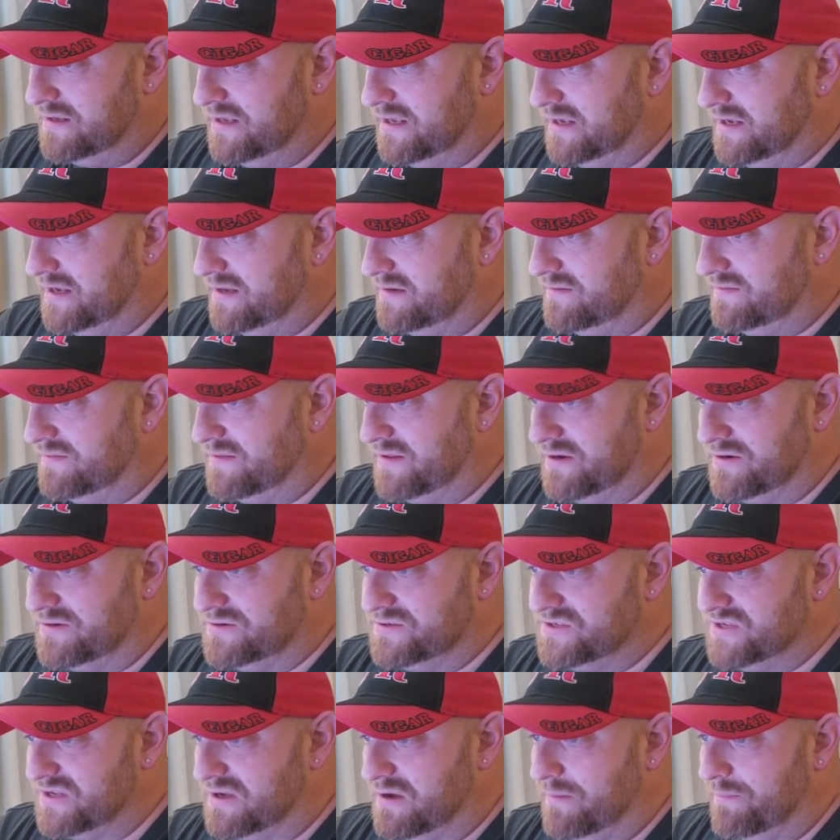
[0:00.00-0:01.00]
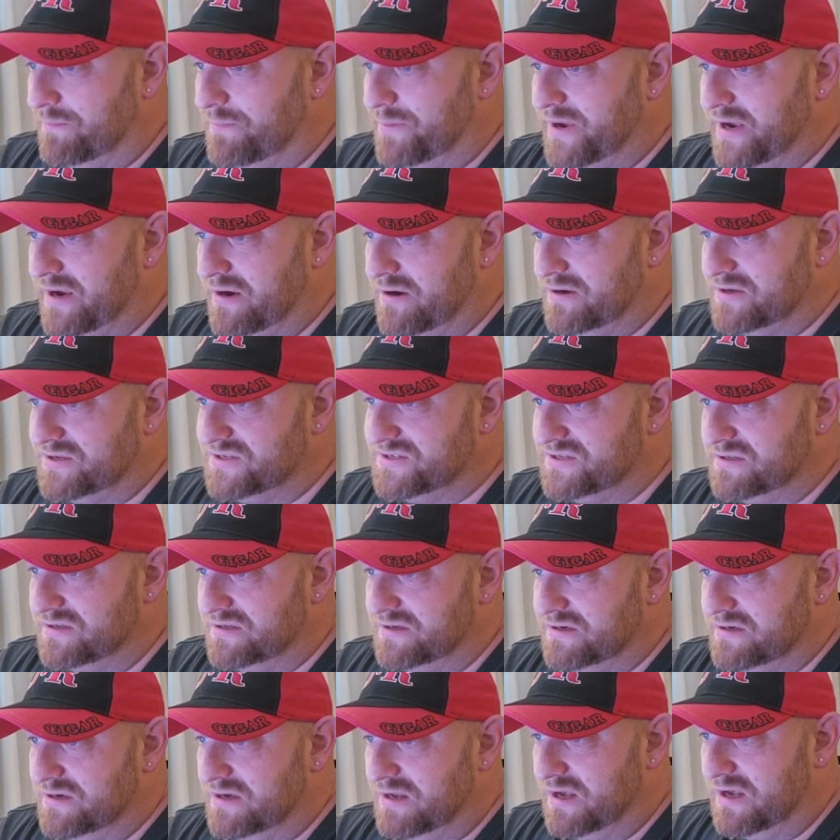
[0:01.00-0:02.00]
And there's the
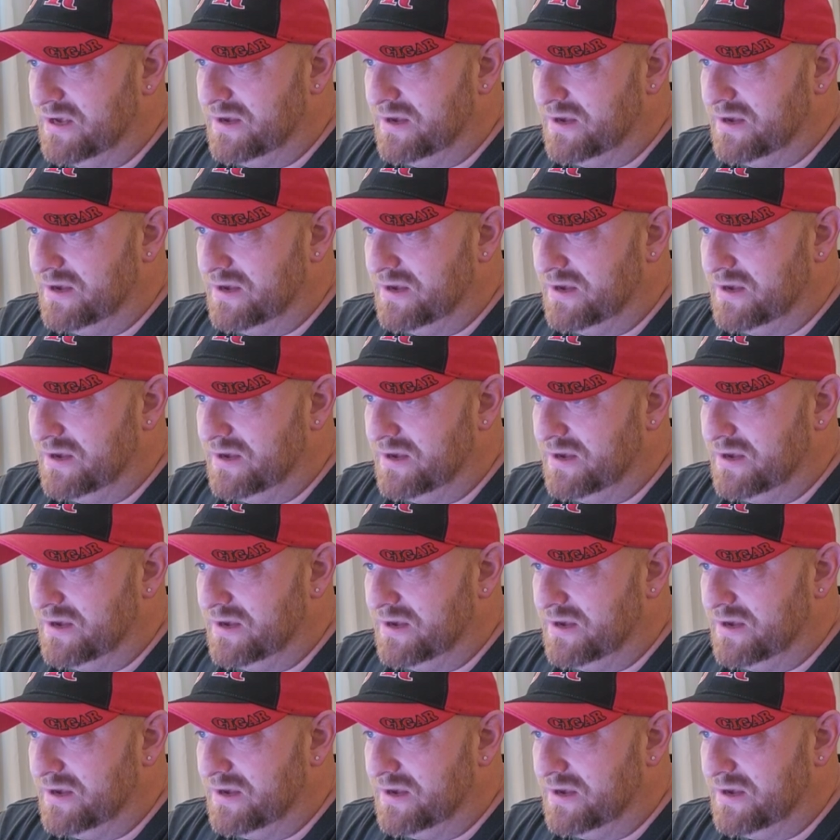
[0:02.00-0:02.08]
comparison.